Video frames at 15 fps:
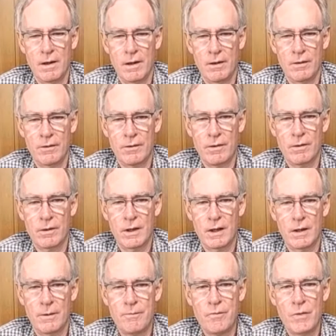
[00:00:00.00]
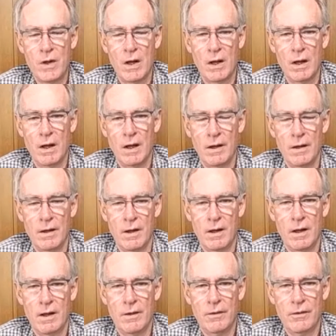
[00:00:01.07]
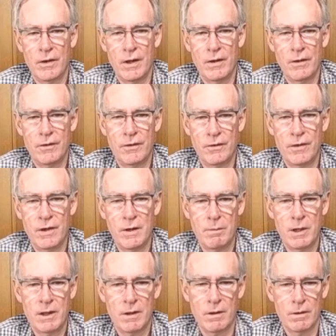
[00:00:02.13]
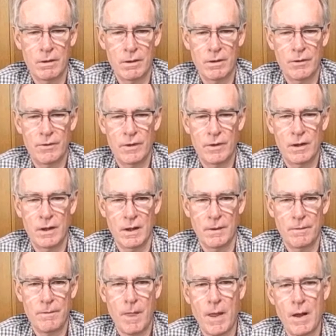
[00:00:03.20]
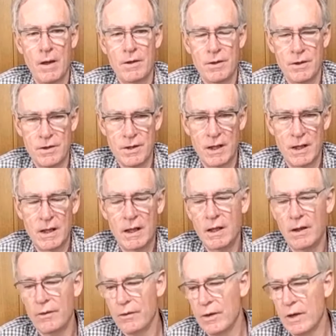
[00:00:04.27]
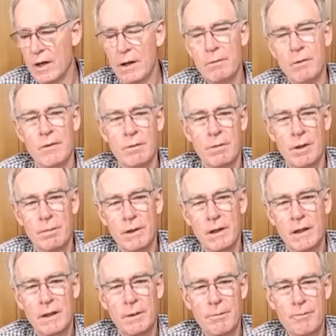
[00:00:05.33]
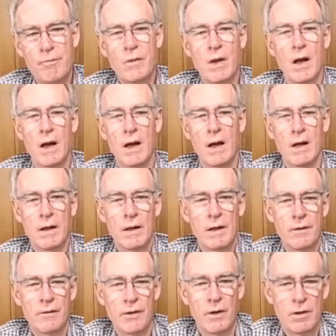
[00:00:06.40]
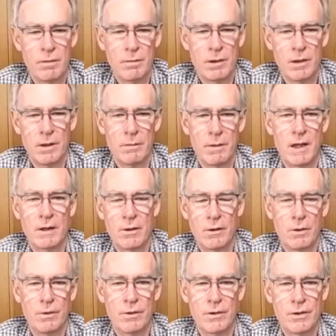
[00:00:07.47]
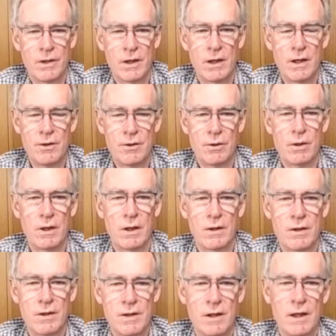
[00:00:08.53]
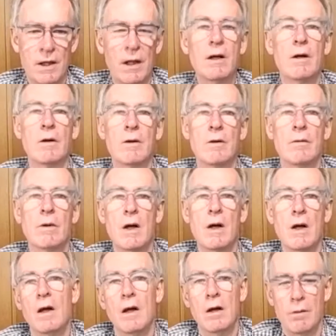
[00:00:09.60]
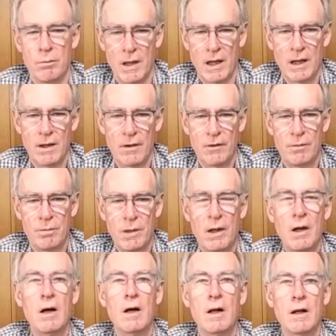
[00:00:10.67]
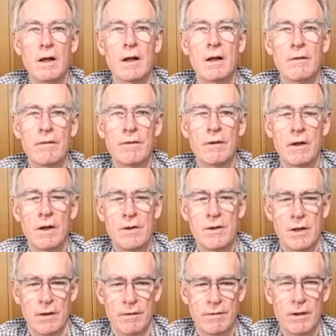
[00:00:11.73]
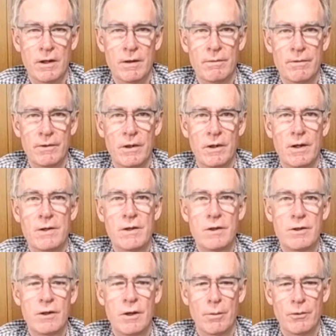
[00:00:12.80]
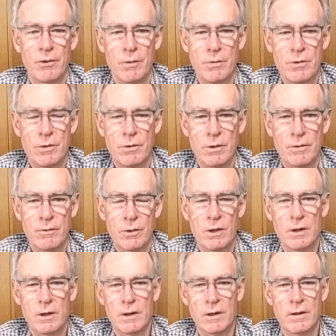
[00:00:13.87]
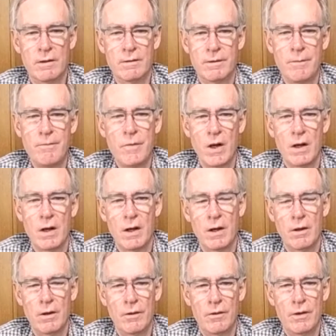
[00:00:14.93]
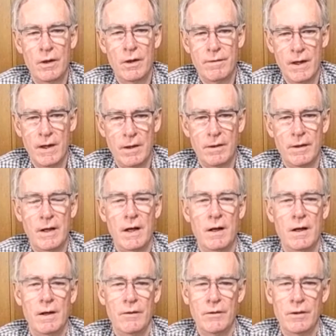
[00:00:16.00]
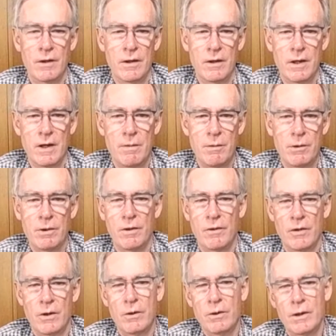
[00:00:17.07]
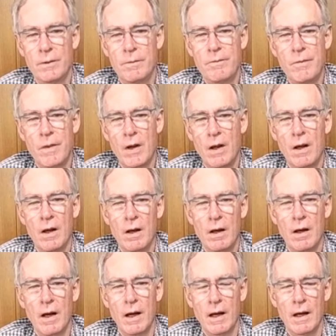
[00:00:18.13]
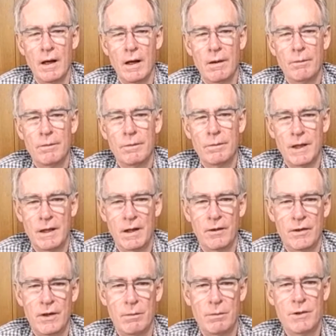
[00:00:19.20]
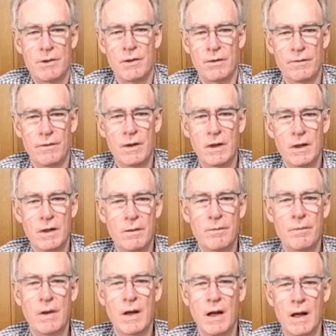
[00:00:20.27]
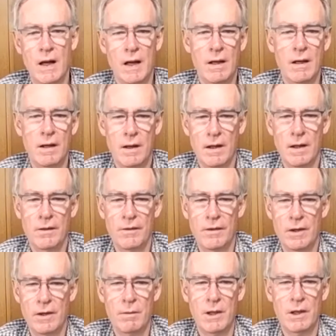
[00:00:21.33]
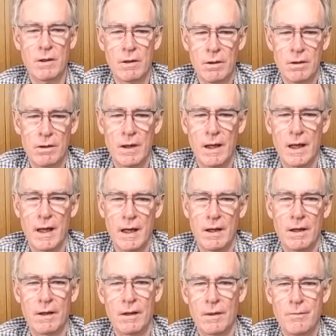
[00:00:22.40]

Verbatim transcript: strongly in the Highlands. And this is near Mittagong, this vineyard. Tertini is the name of the property and it's owned by a man called Tertini, Julian Tertini, who made his pile in furniture, Freedom Furniture Shops, I'm sure you've all heard of. He founded that. He doesn't own it anymore, he sold it. But he established this vineyard and it's near Mittagong. And